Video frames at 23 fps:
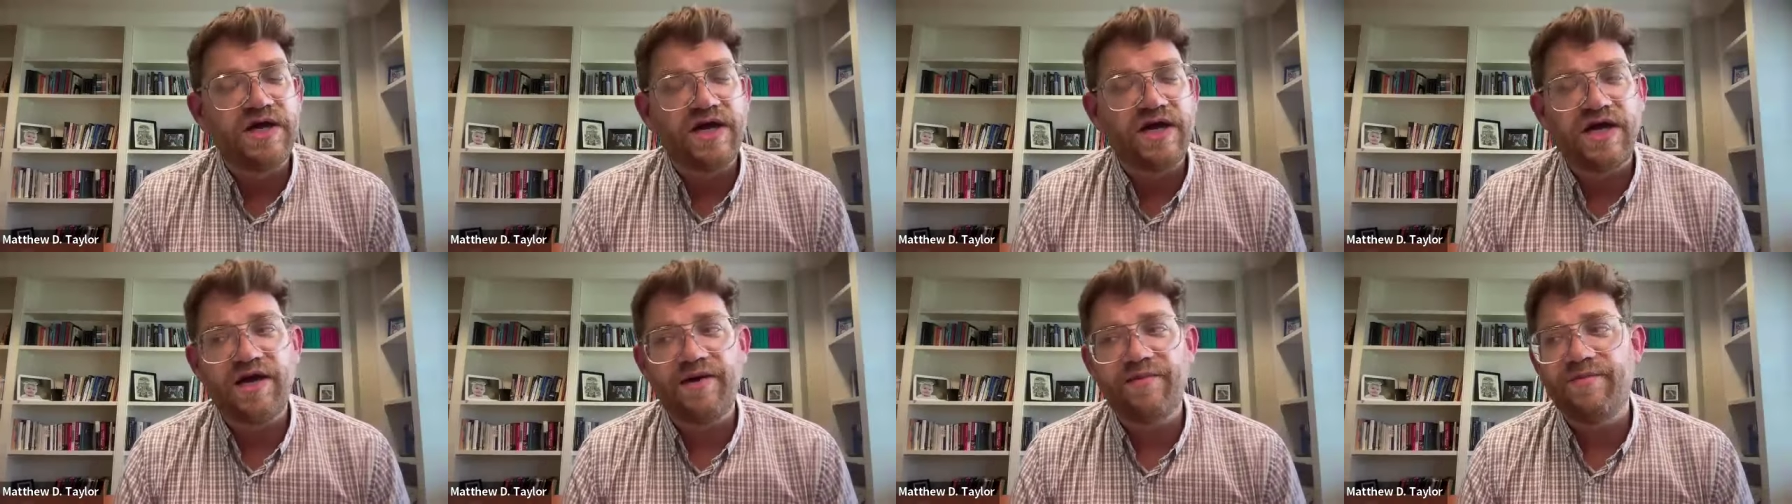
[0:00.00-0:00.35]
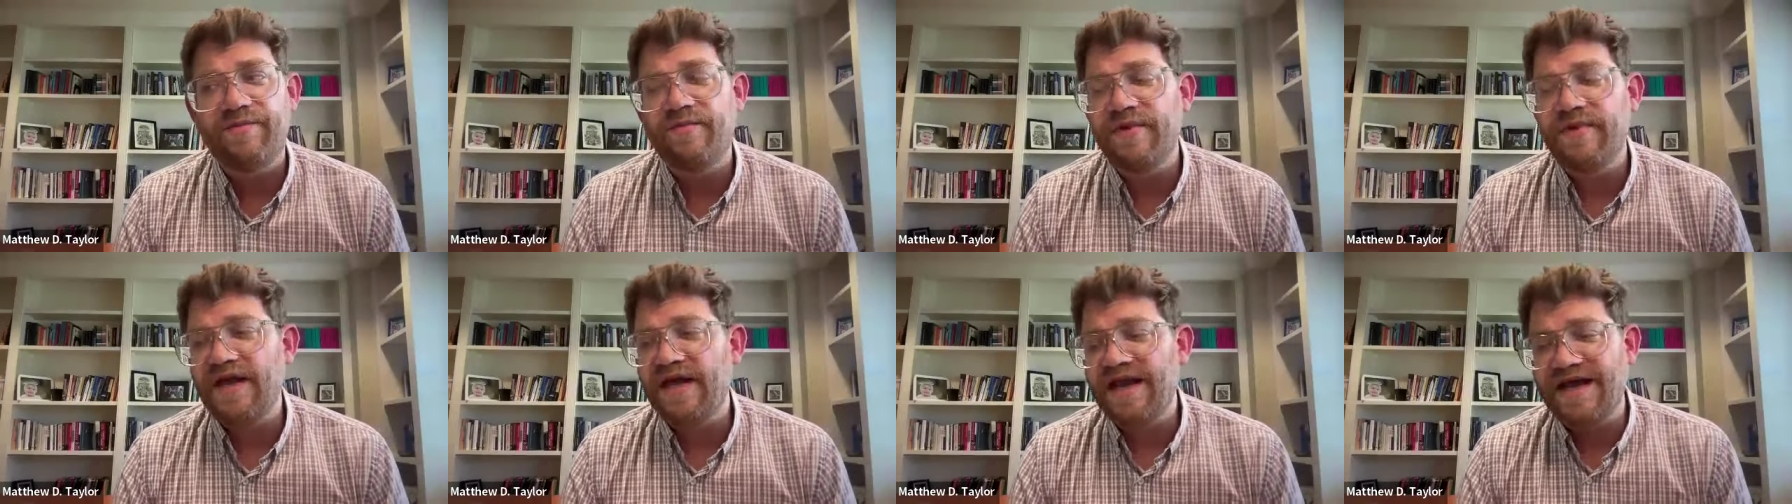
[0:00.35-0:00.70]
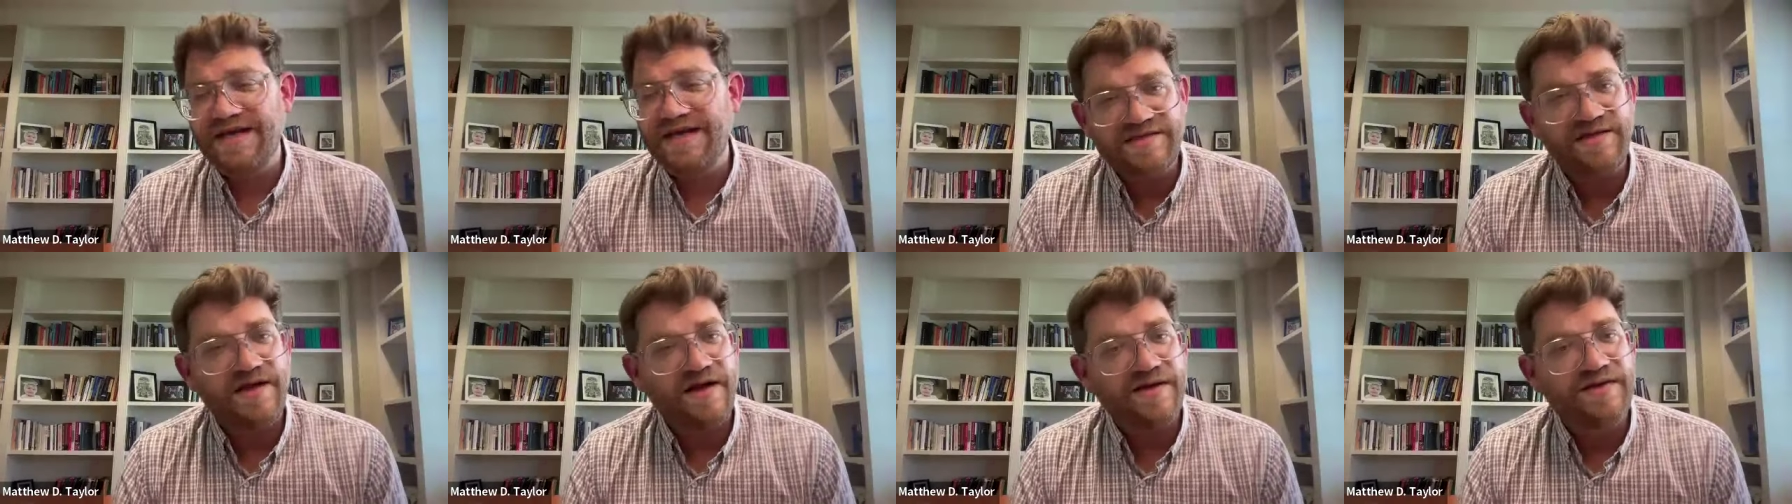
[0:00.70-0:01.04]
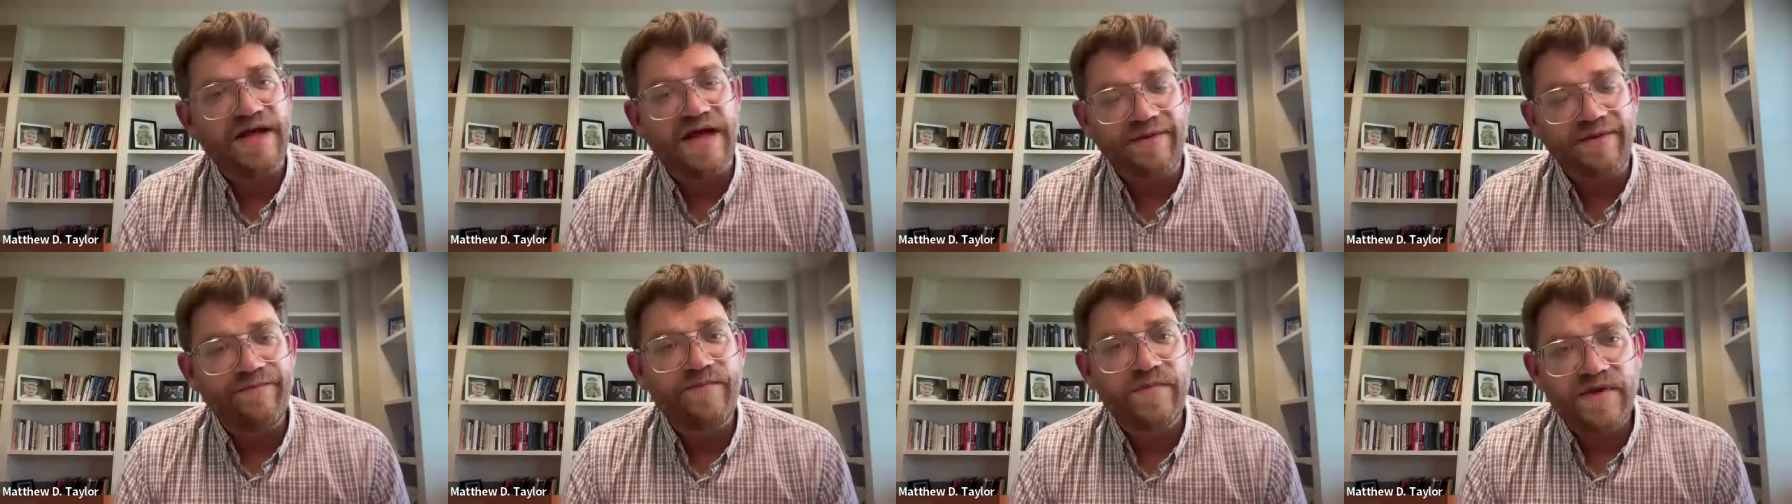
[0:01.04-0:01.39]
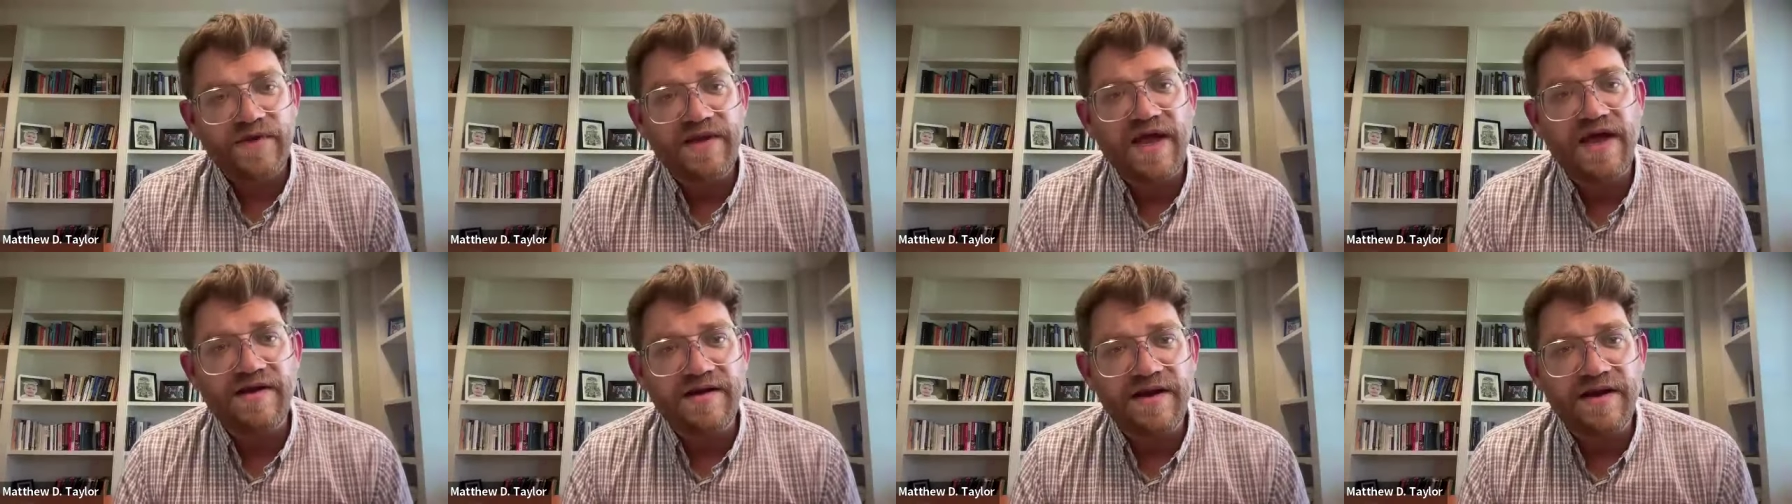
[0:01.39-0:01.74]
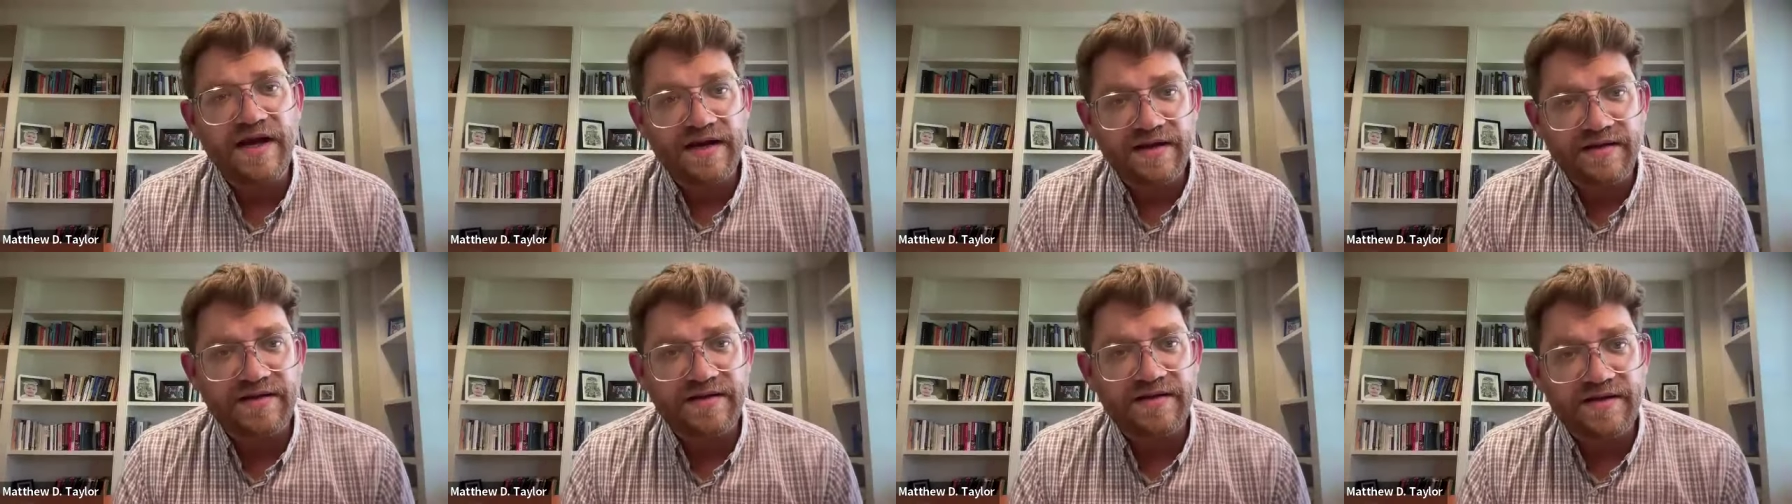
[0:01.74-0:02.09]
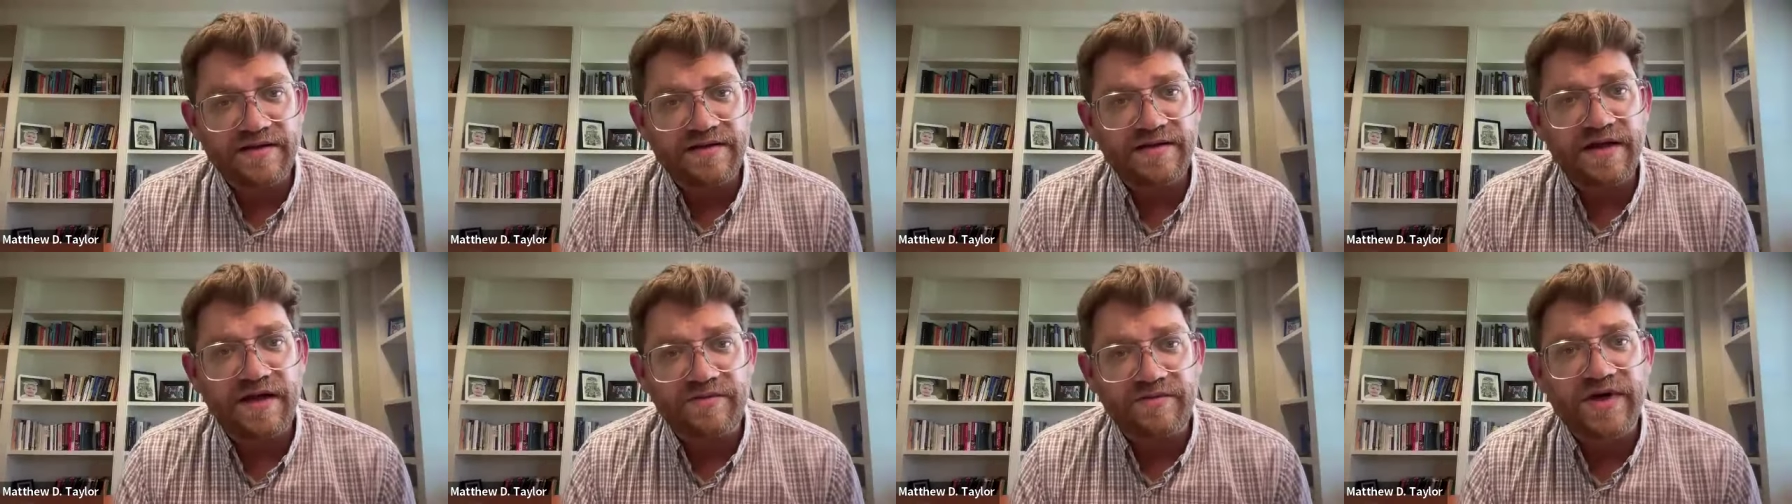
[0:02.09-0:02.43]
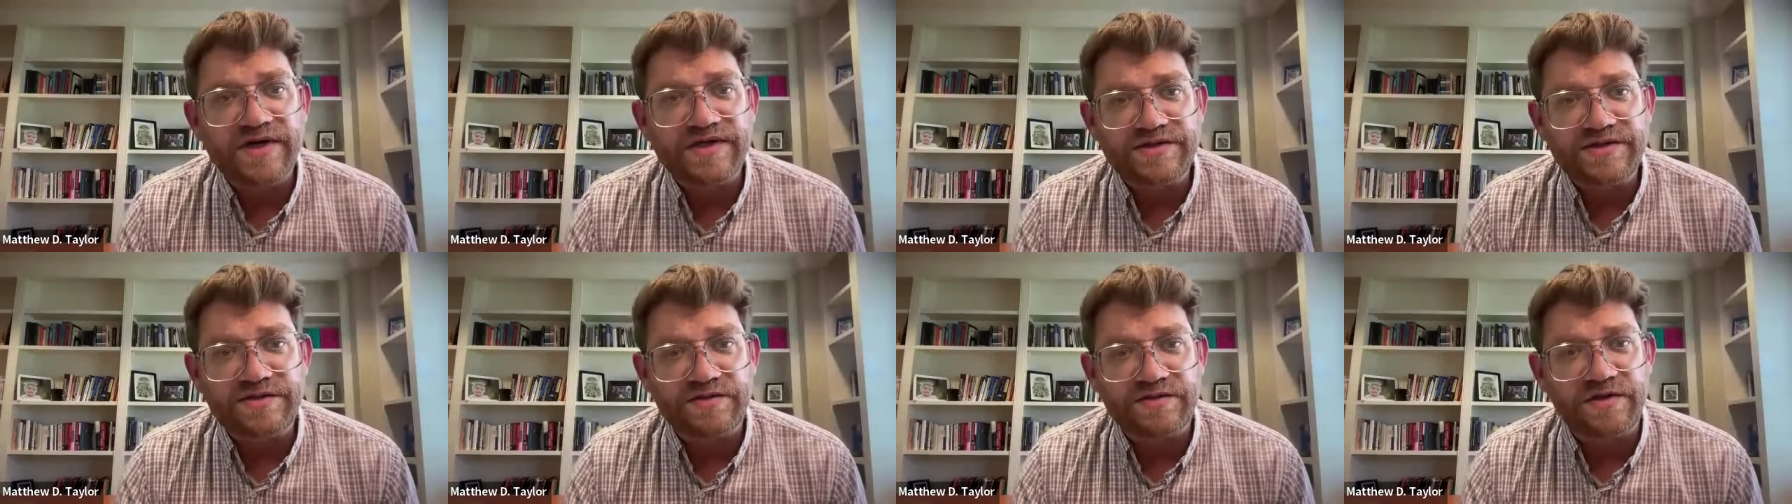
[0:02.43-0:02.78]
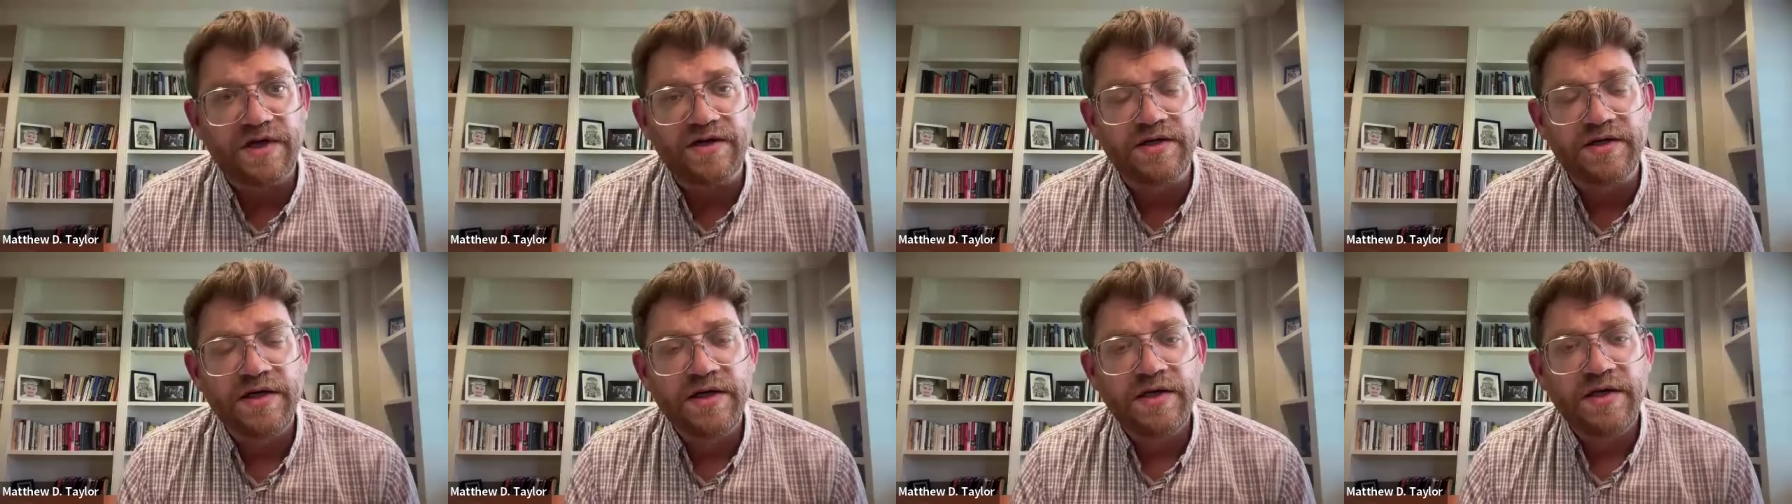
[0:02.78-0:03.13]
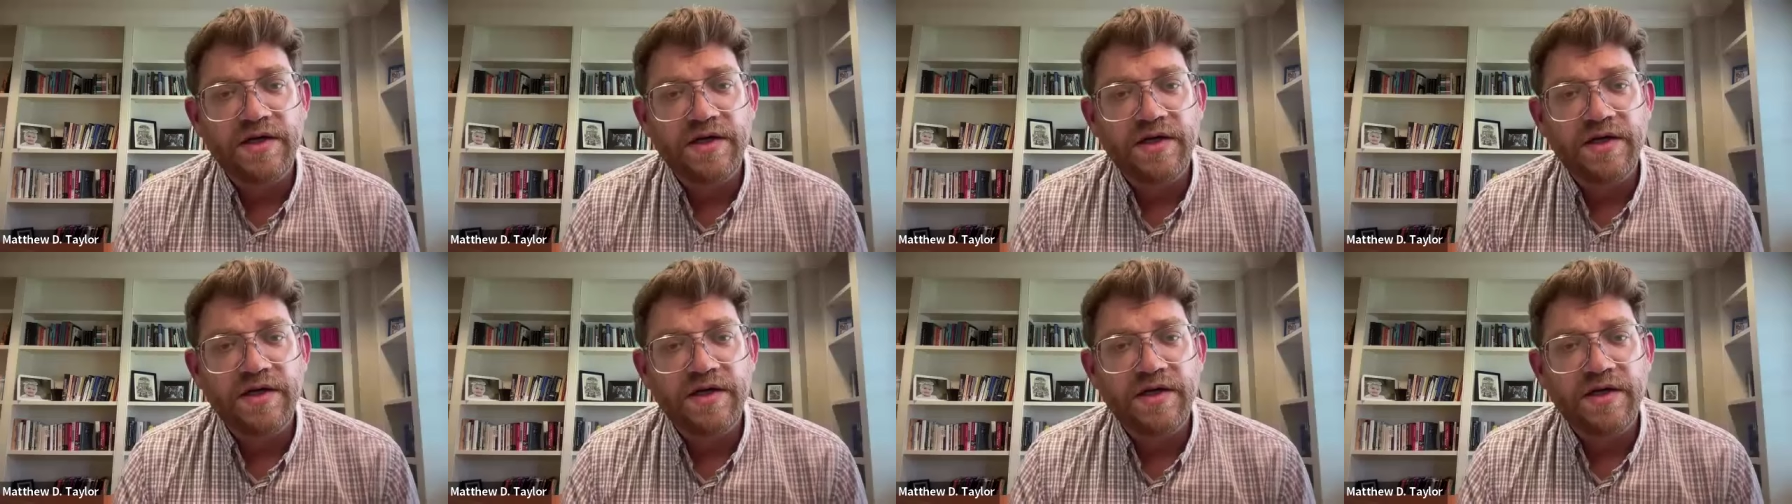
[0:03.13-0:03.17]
Um, and I saw that that night at the halal restaurant.